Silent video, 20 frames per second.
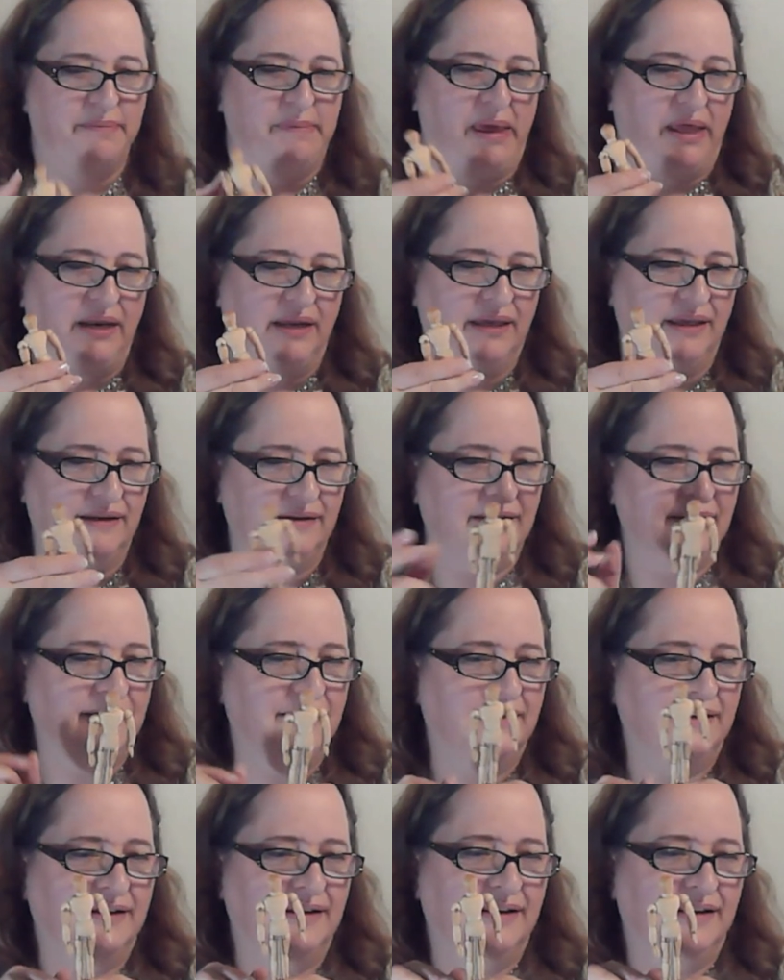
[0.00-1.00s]
mannequin
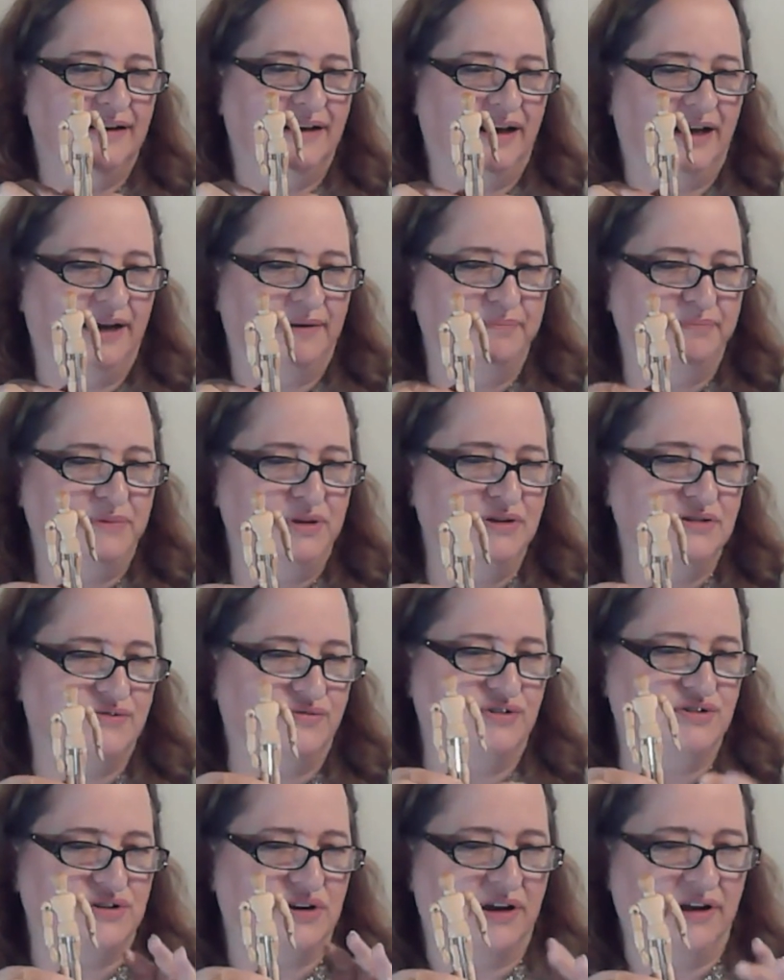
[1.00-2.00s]
used
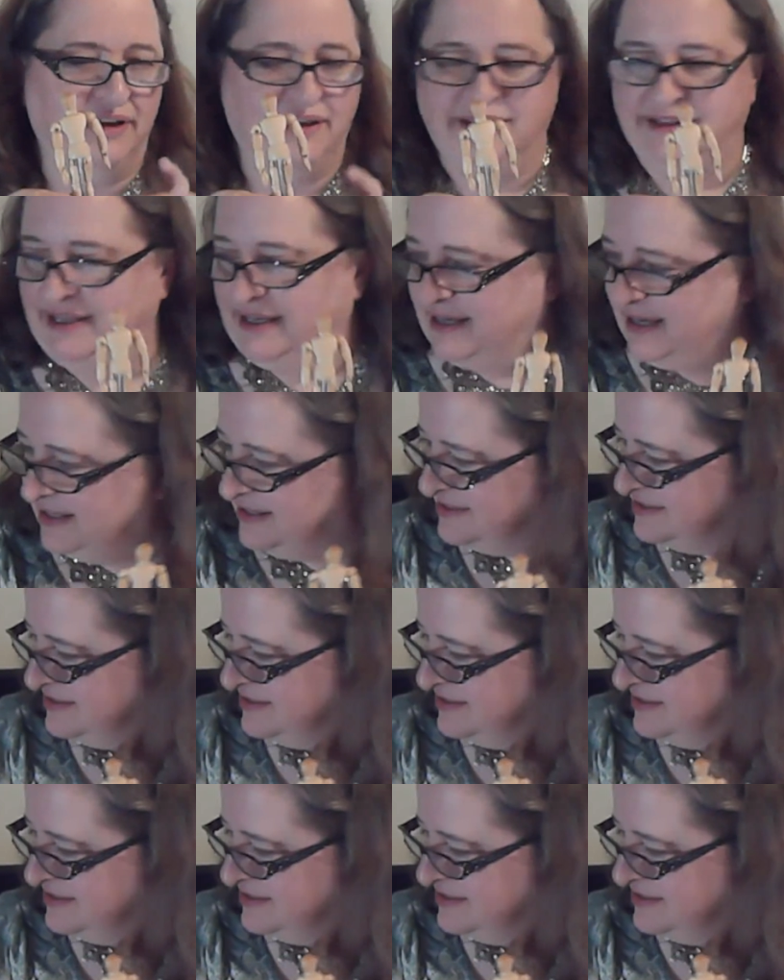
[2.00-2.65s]
for drawing and that kind of